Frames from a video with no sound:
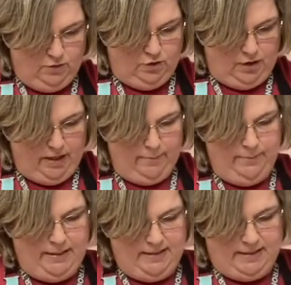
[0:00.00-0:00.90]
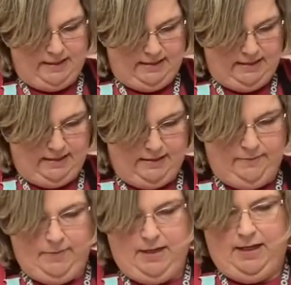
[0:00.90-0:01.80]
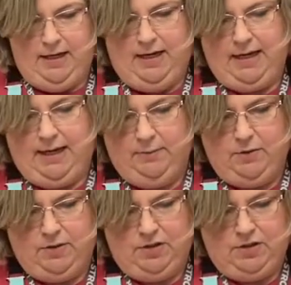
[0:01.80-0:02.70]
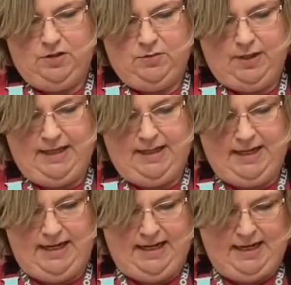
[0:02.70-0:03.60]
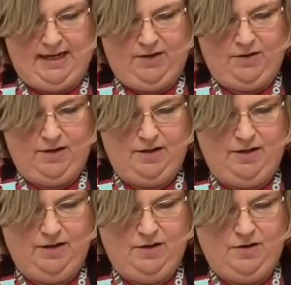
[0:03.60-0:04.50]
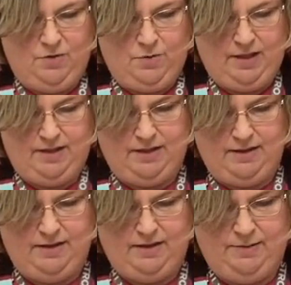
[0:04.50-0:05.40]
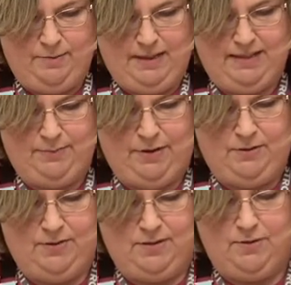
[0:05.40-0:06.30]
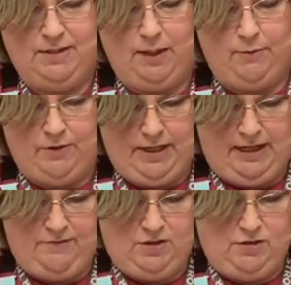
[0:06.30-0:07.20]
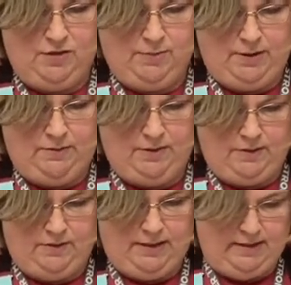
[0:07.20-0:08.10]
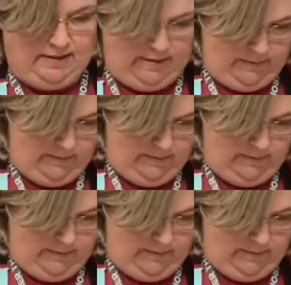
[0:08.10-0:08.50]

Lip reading: drop biscuits, and I'm going to rake that out with my spoon. So it's helpful to have 2 spoons on this.